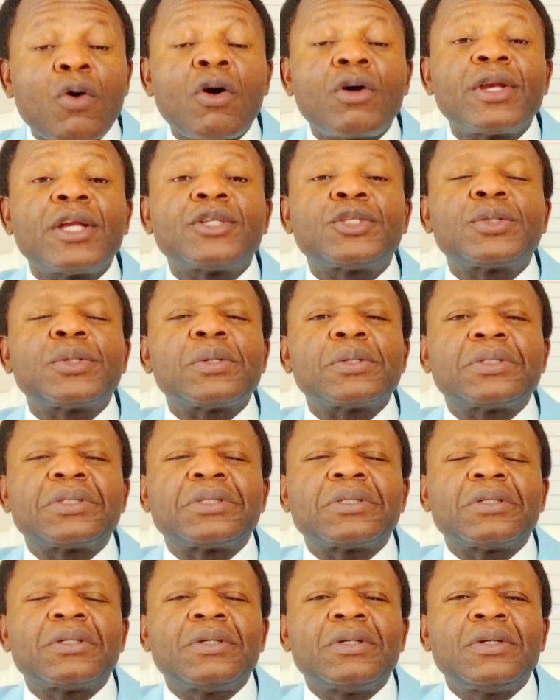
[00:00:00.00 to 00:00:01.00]
all the
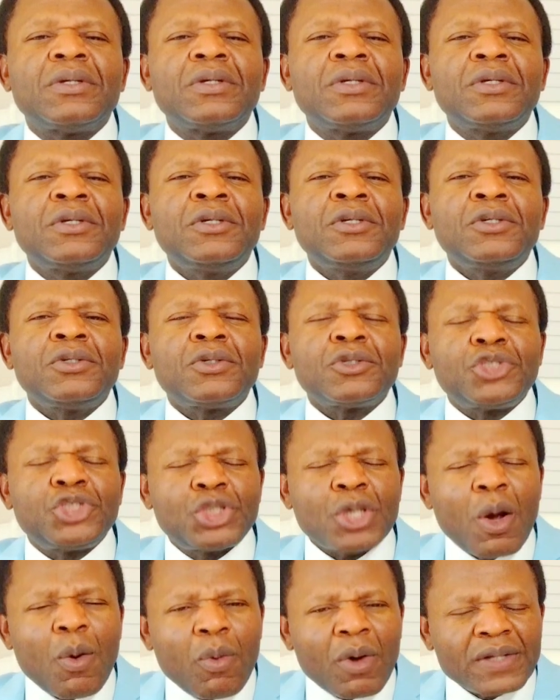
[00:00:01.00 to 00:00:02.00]
truth, to
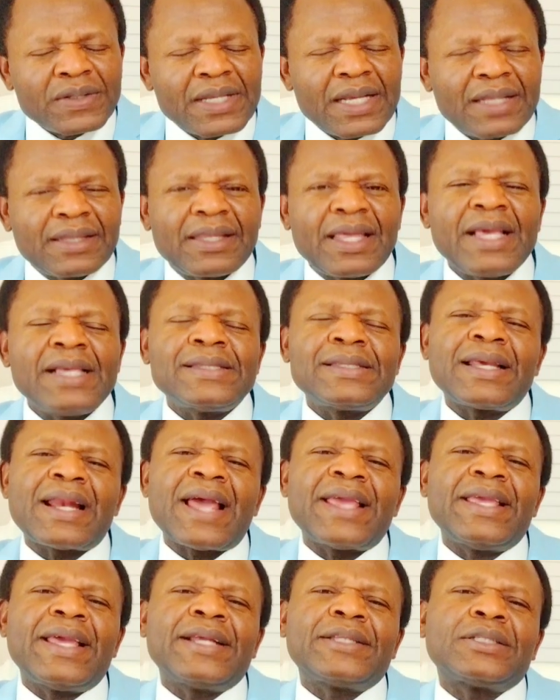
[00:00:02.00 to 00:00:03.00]
show us the things that
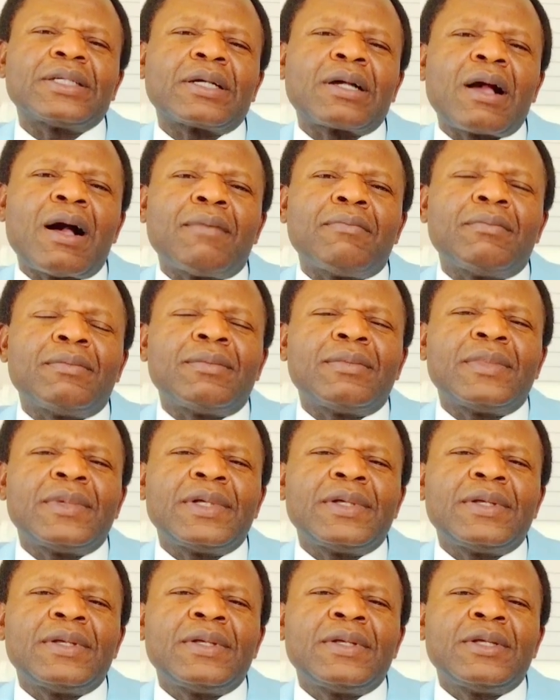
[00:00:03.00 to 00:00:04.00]
are yet to come,
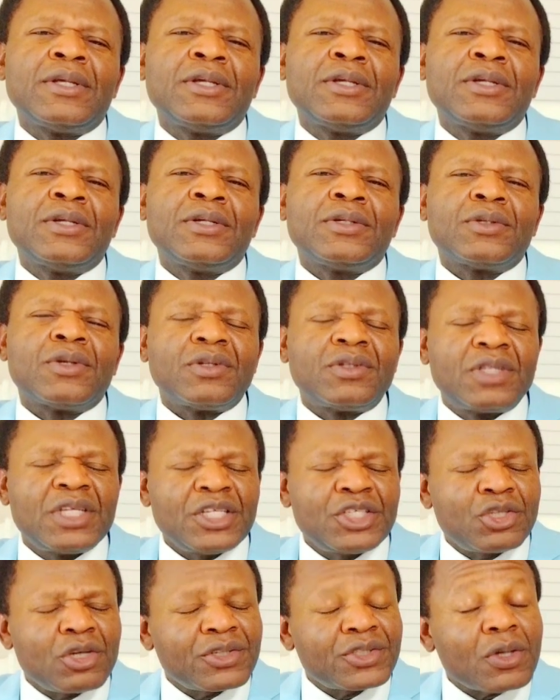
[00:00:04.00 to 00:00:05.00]
to
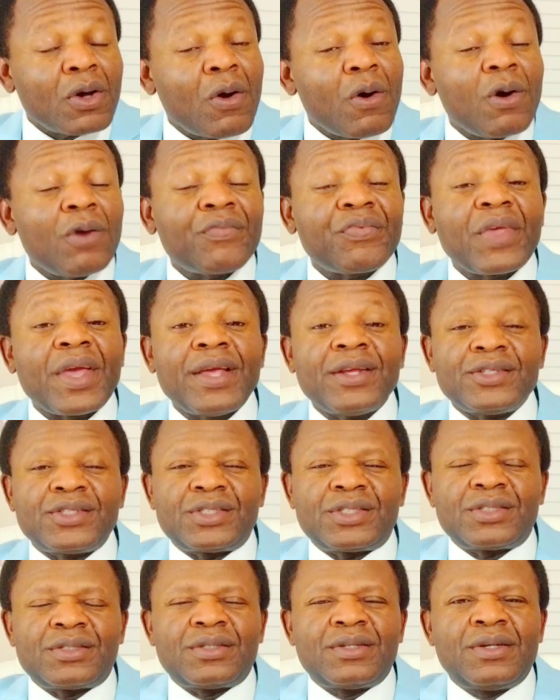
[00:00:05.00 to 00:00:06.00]
teach us all
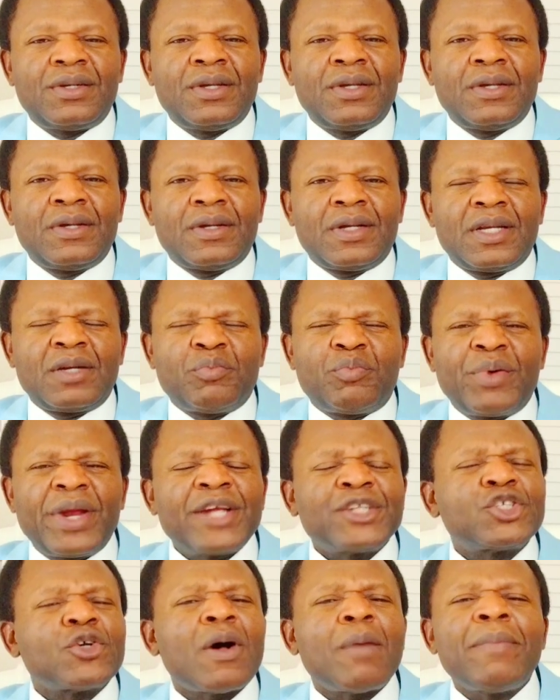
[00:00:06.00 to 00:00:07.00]
things and
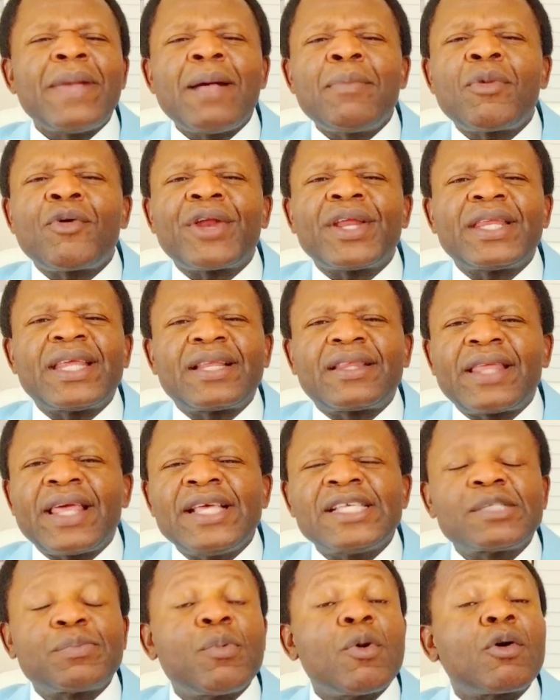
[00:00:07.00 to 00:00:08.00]
bring to our memory the
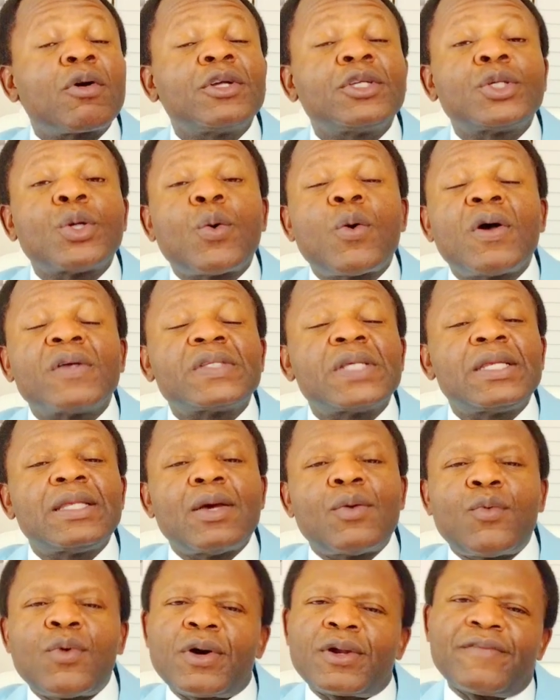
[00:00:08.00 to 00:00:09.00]
things spoken to us in
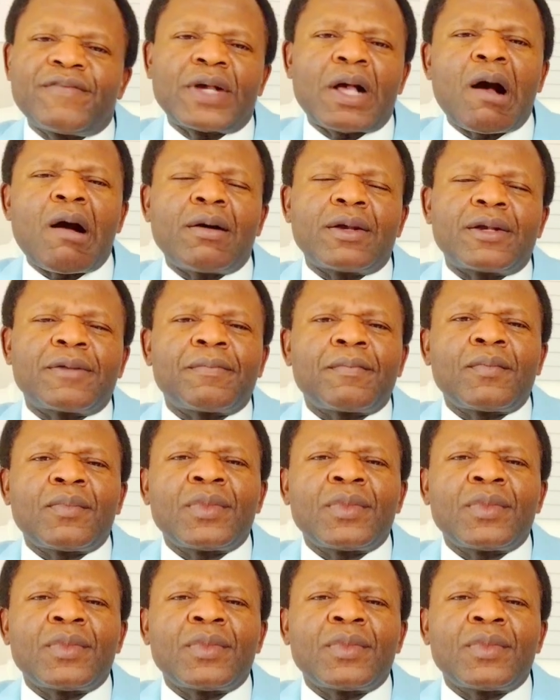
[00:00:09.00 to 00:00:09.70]
the Word of God.